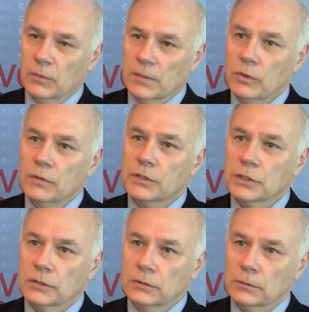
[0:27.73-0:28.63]
We move
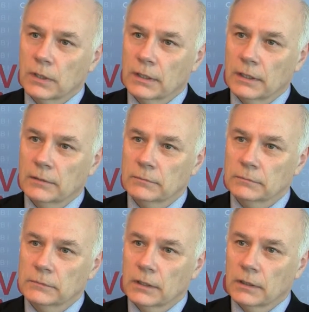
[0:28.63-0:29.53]
to
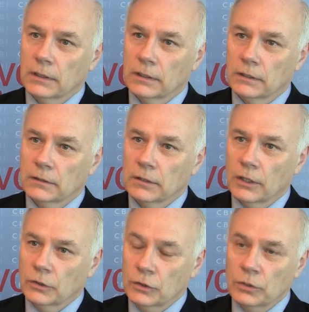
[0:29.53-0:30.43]

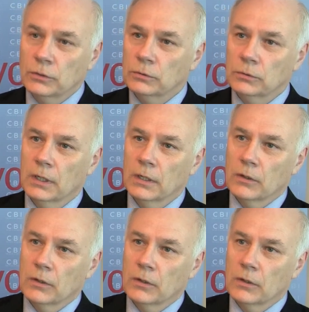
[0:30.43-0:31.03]
a new